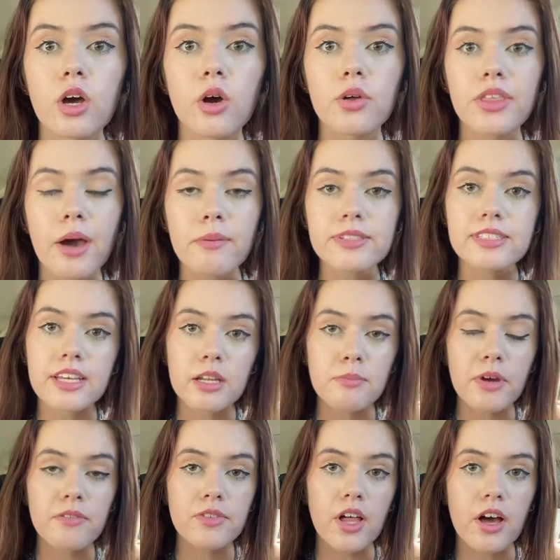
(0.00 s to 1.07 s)
that was the end of
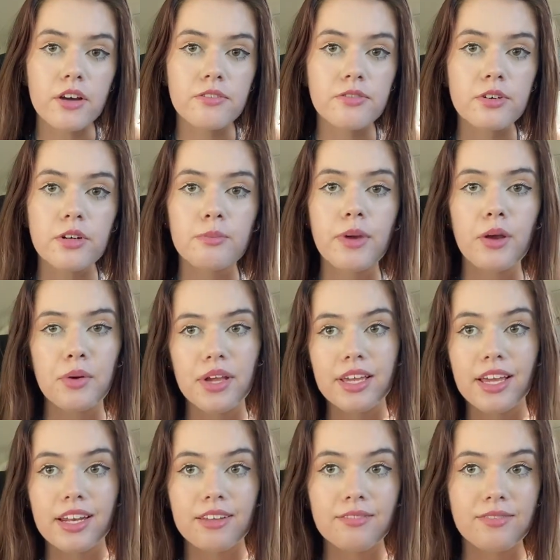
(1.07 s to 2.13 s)
my vlog for my
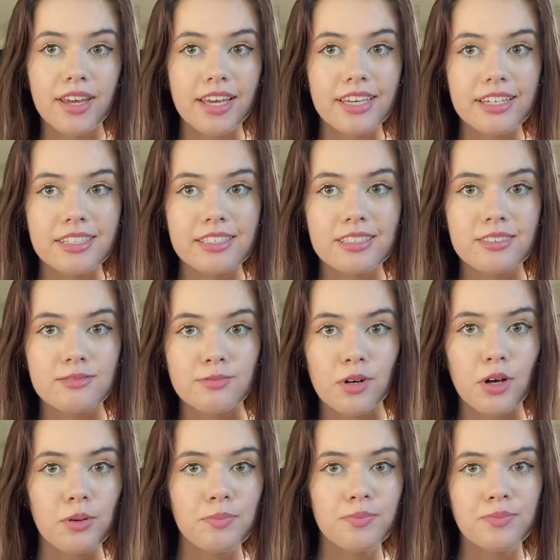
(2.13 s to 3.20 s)
weekend in Vegas.
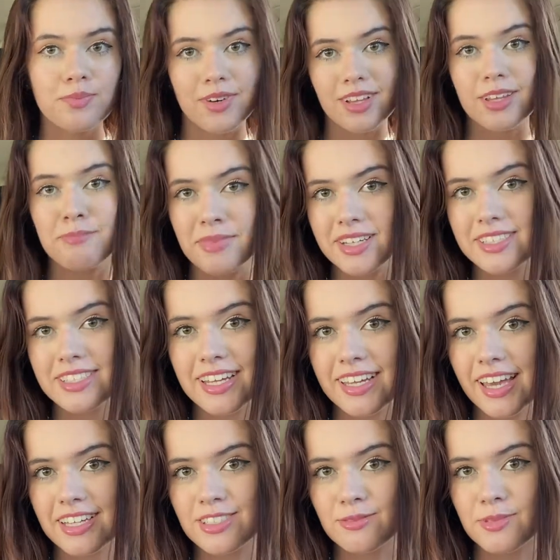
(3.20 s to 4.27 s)
Well, more like my
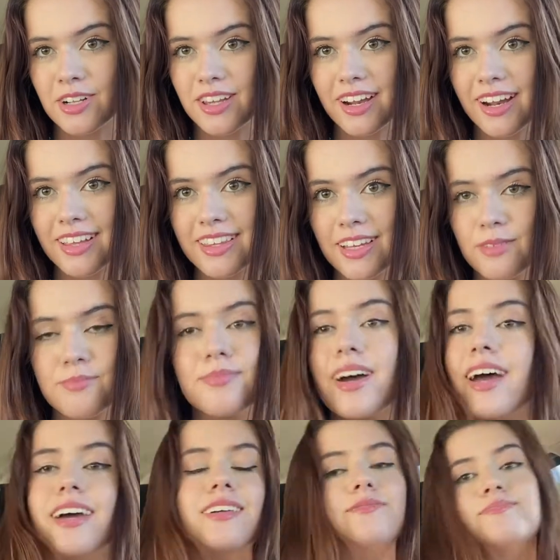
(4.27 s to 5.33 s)
staycation more than anything.
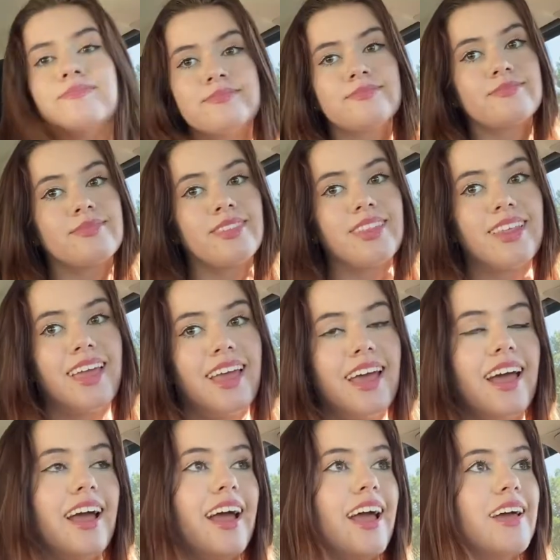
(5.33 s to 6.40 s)
But
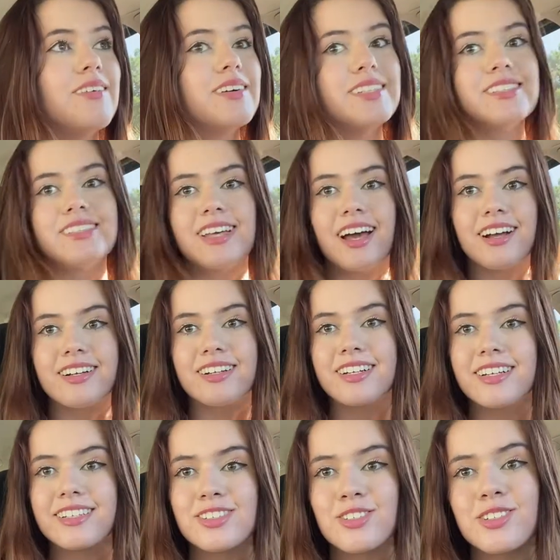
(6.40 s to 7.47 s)
it was a
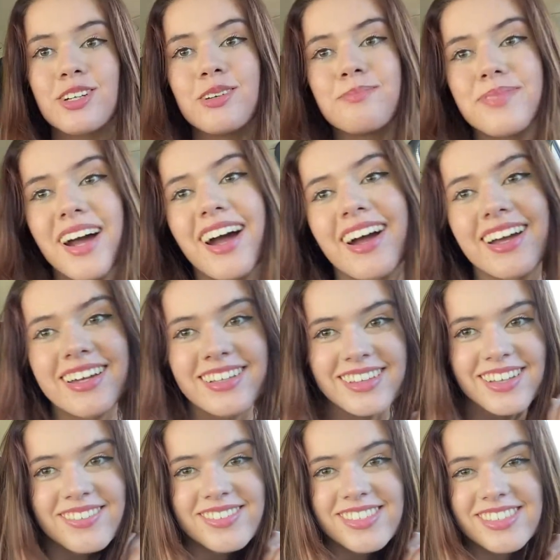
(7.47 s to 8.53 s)
good trip. I
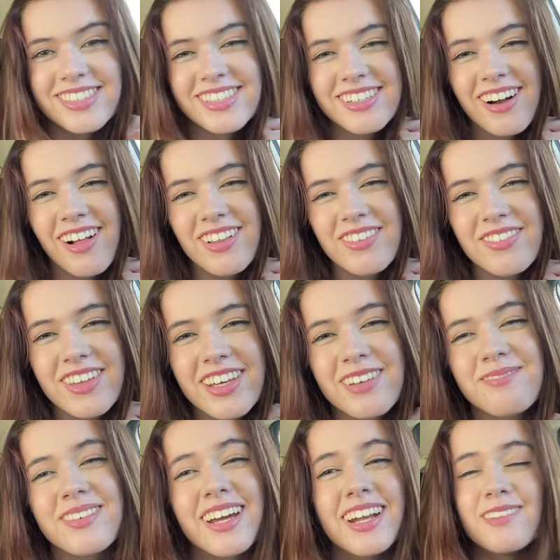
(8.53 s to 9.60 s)
loved seeing all of
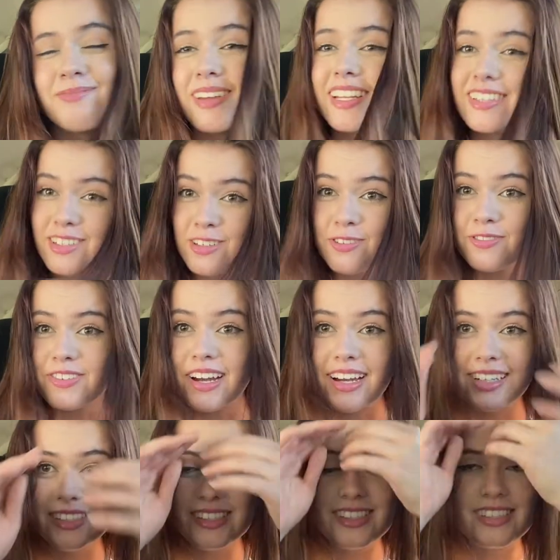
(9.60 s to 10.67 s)
them and I made new
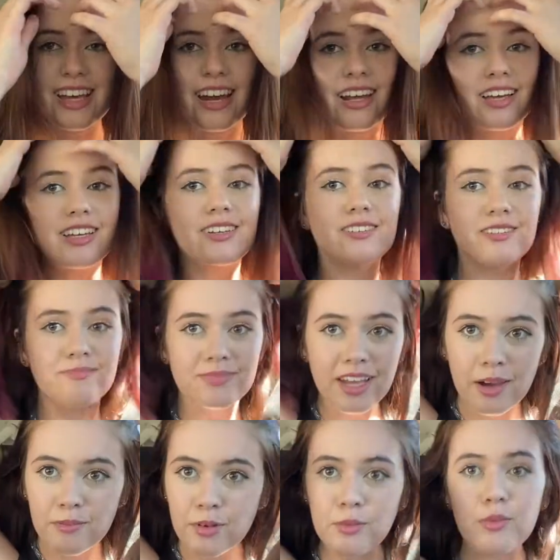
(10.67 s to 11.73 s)
friends and I
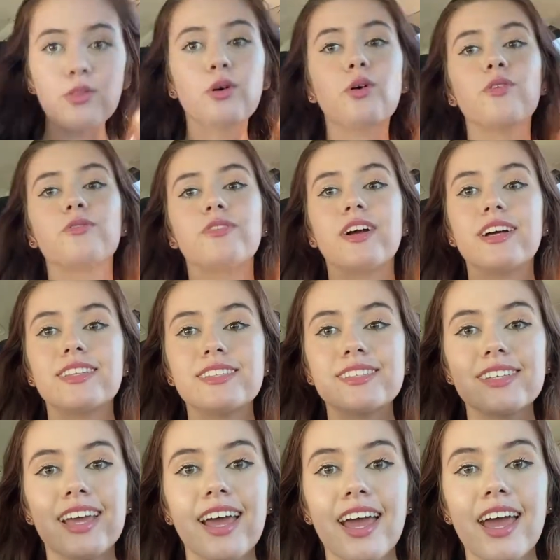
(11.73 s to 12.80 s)
kept up with old
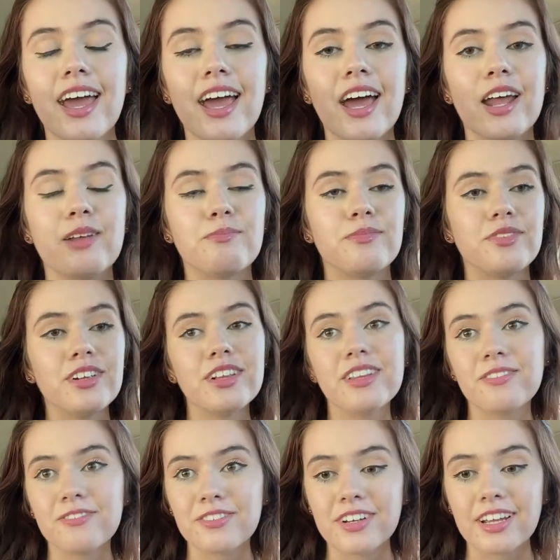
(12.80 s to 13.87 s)
friends. I'm
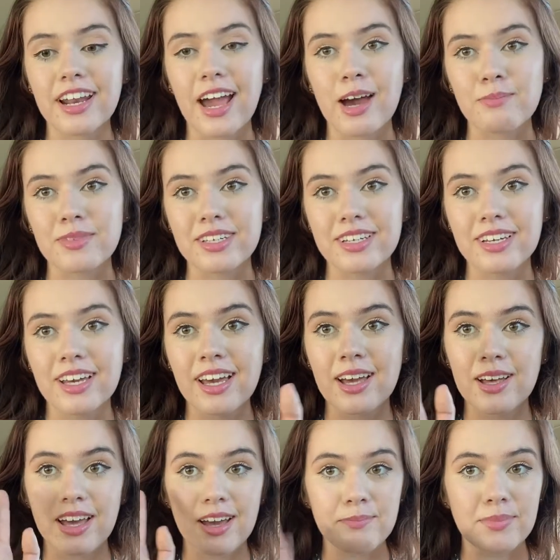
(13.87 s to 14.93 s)
really freaking happy.
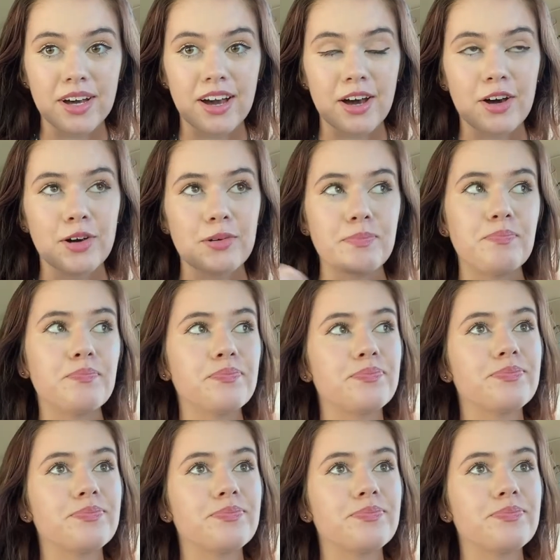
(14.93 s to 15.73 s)
But um,